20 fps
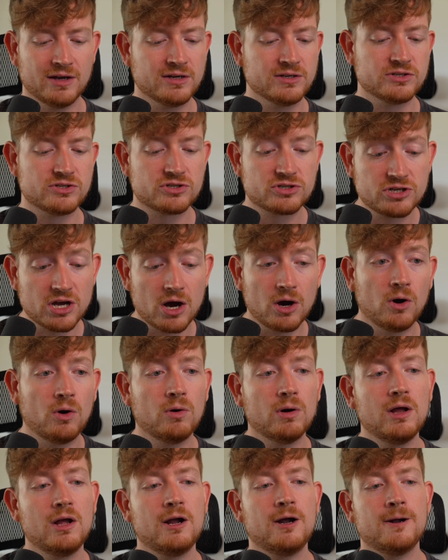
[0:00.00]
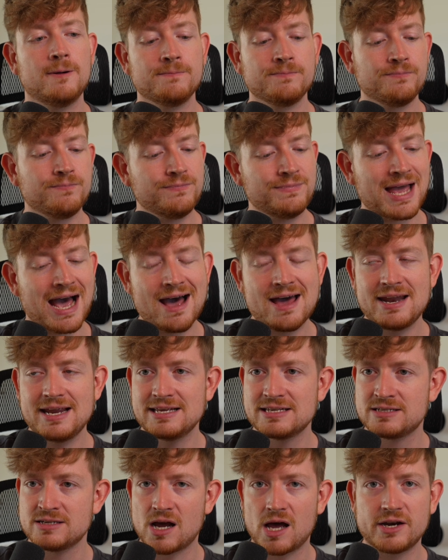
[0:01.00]
So that
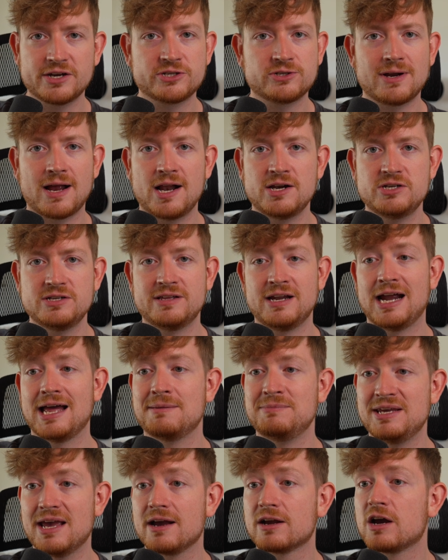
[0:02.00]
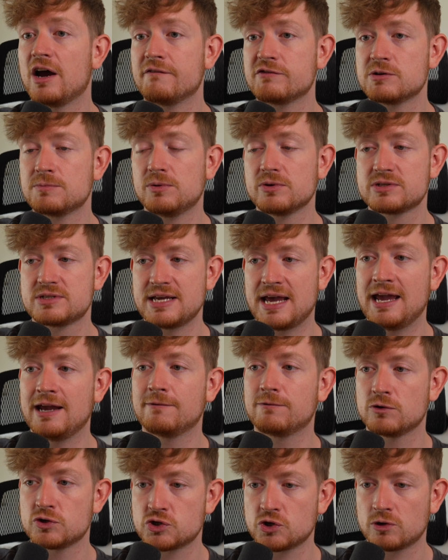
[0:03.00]
is not a strategy that I'm yet comfortable saying
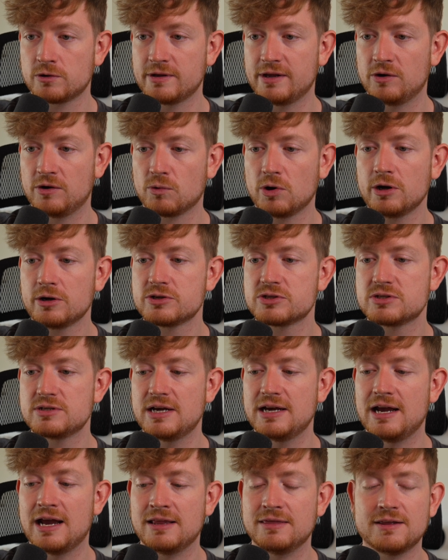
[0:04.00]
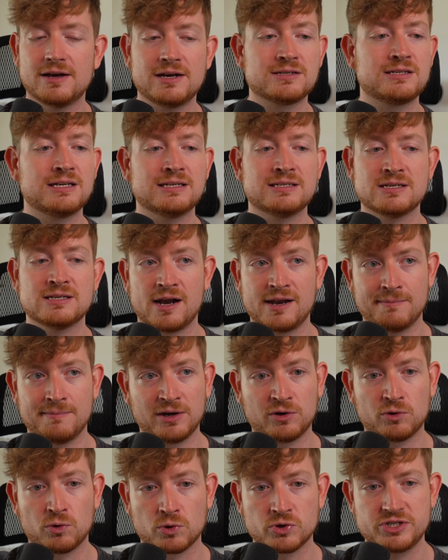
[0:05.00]
for sure that it works, and thus is not in my
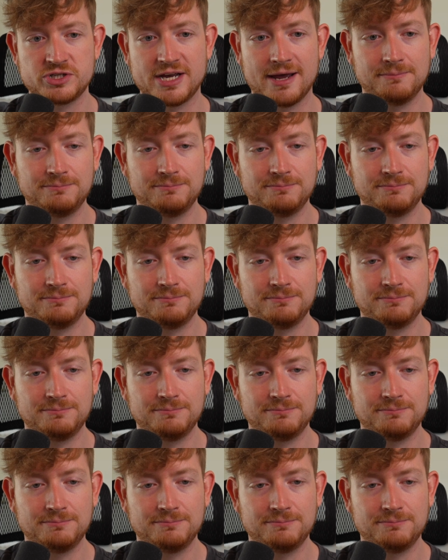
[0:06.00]
course yet.